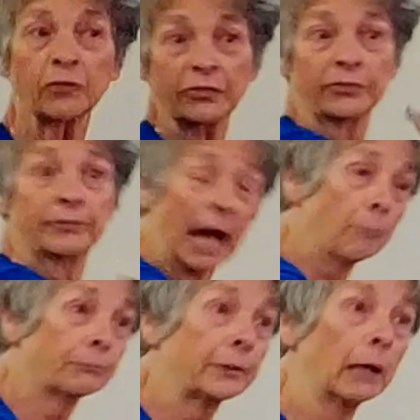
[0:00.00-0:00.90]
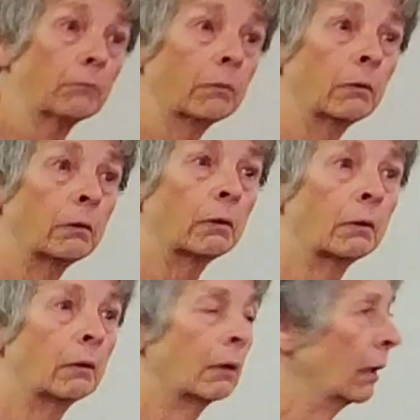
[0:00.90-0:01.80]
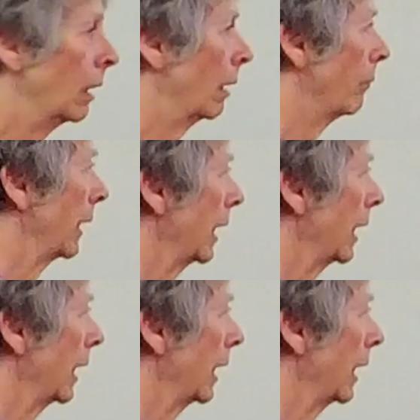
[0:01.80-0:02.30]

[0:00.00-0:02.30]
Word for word: just dumped them. But he